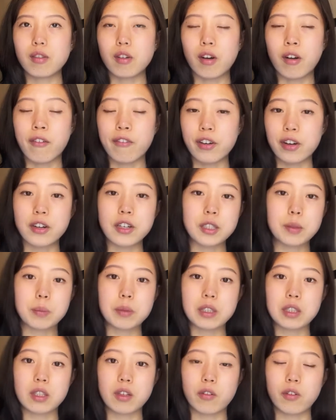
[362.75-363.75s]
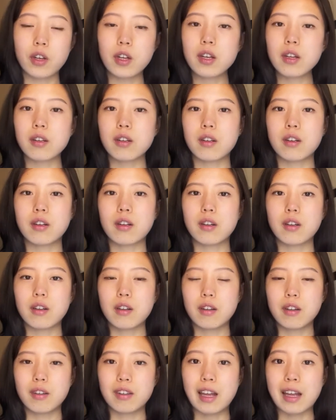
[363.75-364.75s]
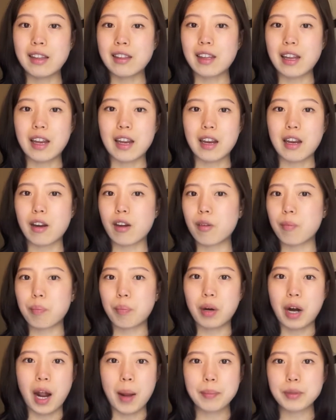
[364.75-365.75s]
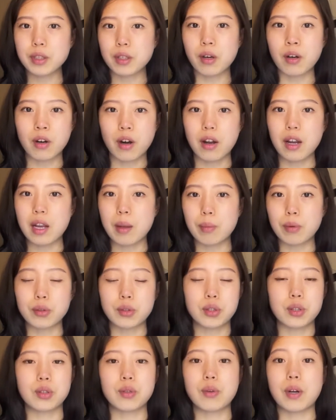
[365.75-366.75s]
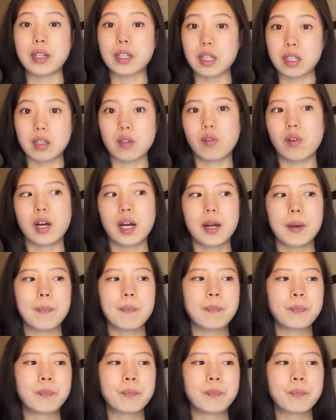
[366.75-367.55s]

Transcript: are very specific that they perhaps are not able to identify.